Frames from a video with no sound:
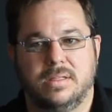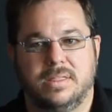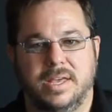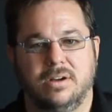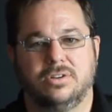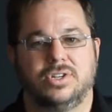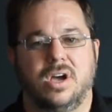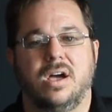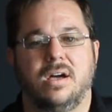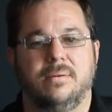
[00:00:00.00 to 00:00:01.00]
Their
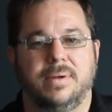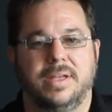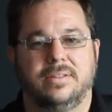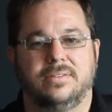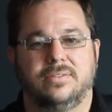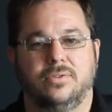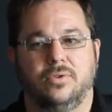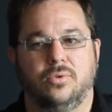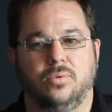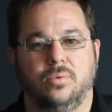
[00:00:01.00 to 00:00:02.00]
job is
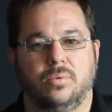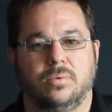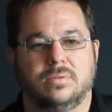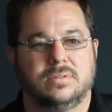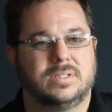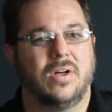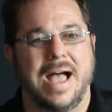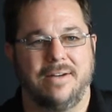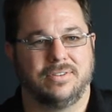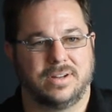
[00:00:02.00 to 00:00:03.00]
to sell
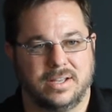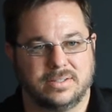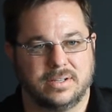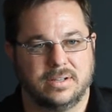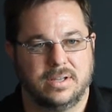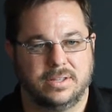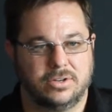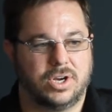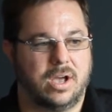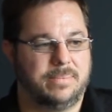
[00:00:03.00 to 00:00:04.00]
advertising.
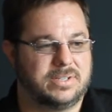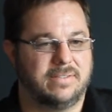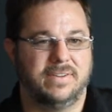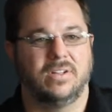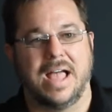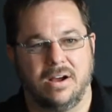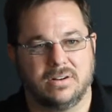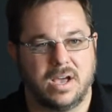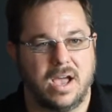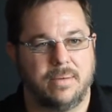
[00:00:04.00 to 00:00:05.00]
Their job is to fill
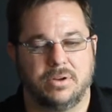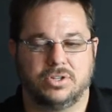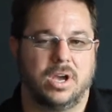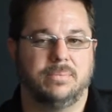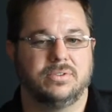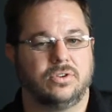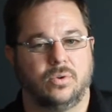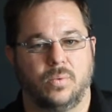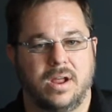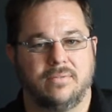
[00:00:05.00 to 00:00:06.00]
airtime. Their job is to
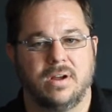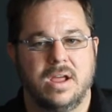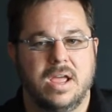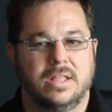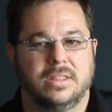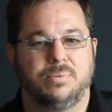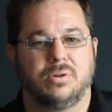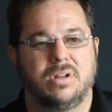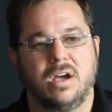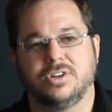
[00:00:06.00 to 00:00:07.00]
do whatever. The
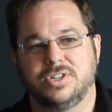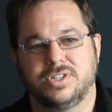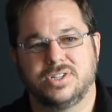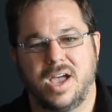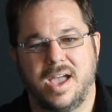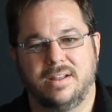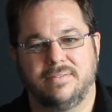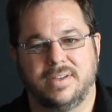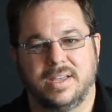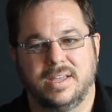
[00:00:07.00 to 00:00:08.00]
production side
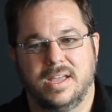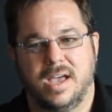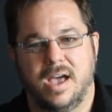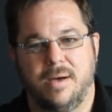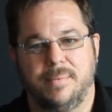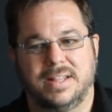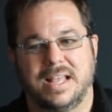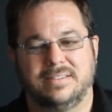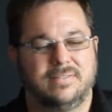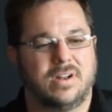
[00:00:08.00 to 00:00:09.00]
of it, and
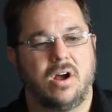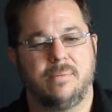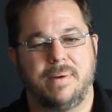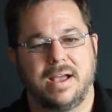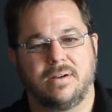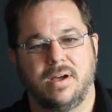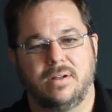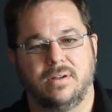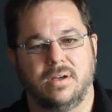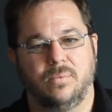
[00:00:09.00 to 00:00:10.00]
that's even our
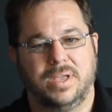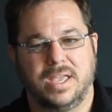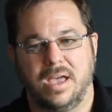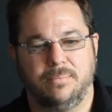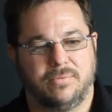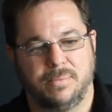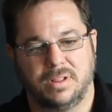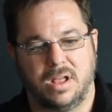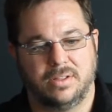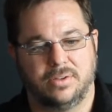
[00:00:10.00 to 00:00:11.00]
background, we come from a
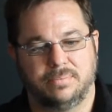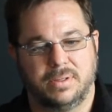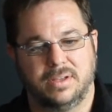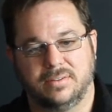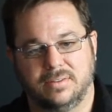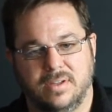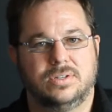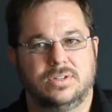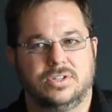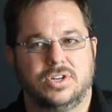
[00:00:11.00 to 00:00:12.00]
lot of those places.
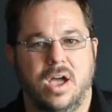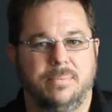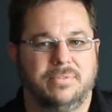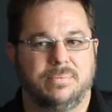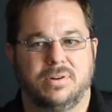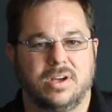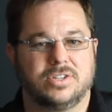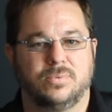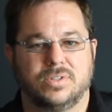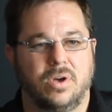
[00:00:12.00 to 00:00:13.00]
The job of the
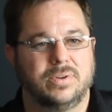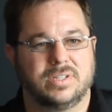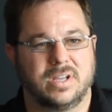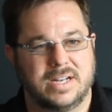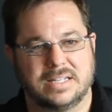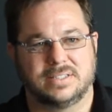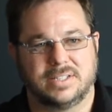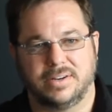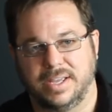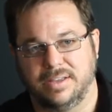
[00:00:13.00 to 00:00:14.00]
production was always a
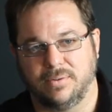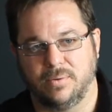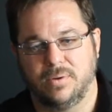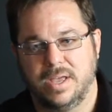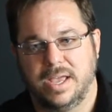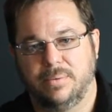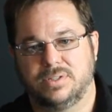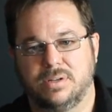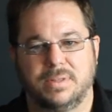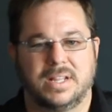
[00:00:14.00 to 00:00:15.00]
necessary evil. It
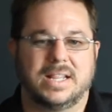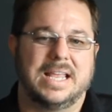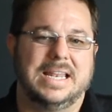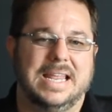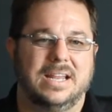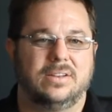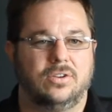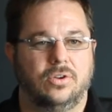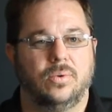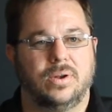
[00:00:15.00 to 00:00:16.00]
was something that they needed to
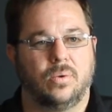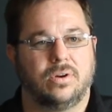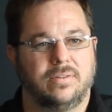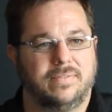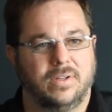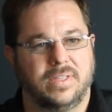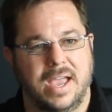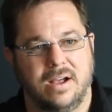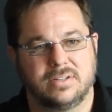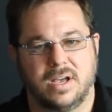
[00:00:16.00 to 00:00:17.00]
do in order to fill the
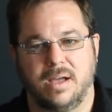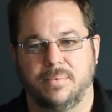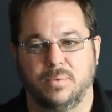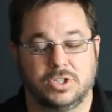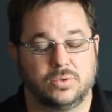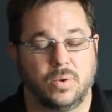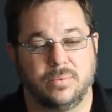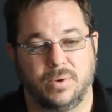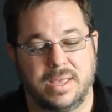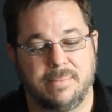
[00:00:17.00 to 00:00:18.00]
airtime, which is
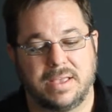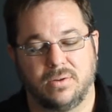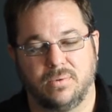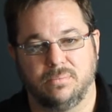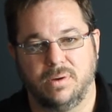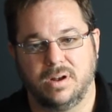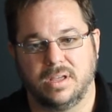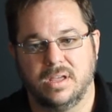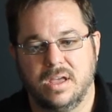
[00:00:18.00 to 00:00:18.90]
where they make their real money.